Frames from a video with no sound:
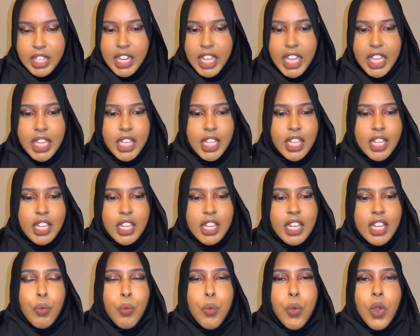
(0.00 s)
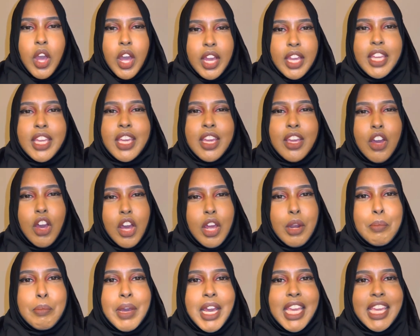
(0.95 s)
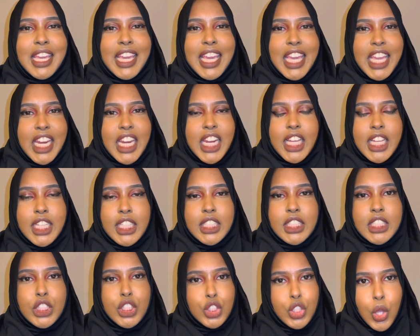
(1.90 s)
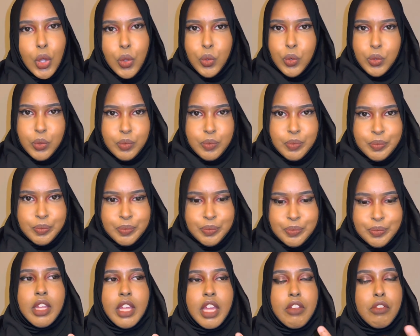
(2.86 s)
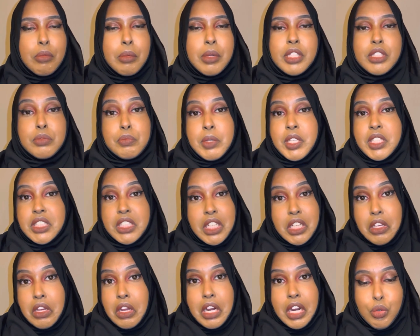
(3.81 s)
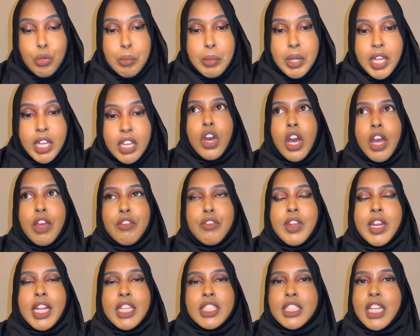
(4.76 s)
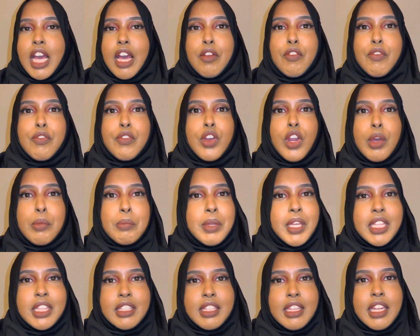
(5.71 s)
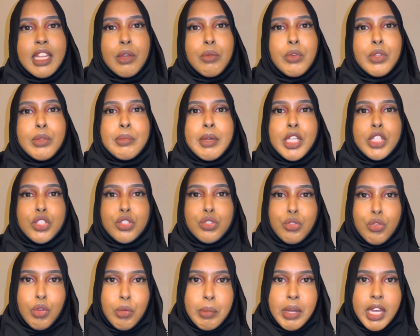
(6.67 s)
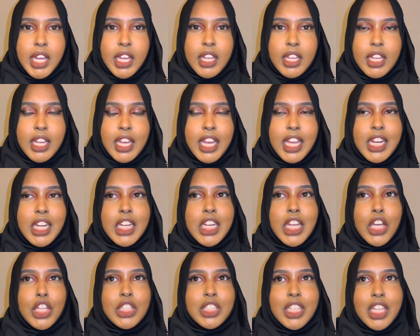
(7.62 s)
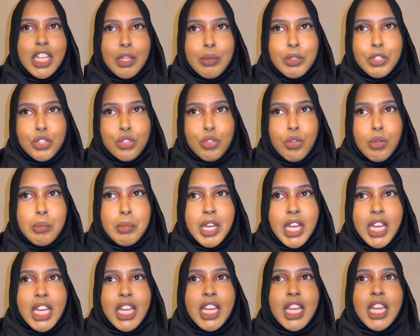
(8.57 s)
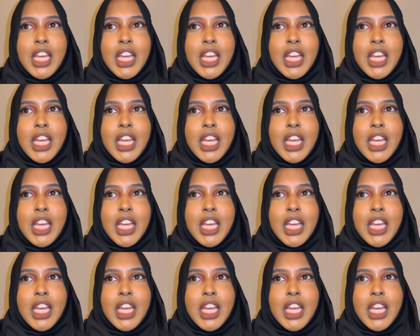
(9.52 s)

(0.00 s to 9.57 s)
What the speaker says: like working on my inner soul. Everybody's basically got like trauma. I've realized that I've not been dealing with my trauma, and not dealing with trauma